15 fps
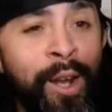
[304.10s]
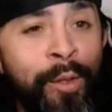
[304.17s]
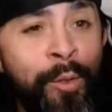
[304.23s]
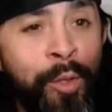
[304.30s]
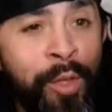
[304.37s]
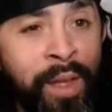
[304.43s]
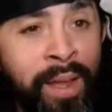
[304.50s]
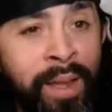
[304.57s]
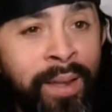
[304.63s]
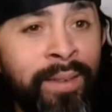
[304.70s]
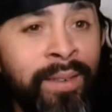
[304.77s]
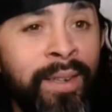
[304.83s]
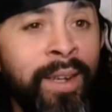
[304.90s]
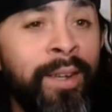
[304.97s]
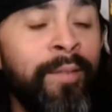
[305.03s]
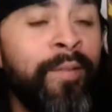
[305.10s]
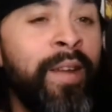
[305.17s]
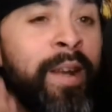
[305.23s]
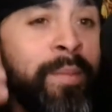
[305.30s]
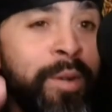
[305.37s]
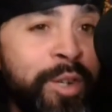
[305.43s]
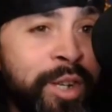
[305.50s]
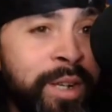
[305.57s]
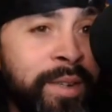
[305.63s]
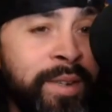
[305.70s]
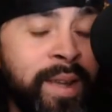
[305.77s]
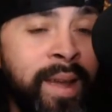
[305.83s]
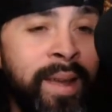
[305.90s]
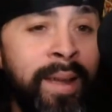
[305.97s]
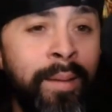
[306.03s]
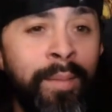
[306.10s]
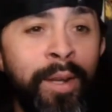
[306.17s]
other things. And then the vending machines came,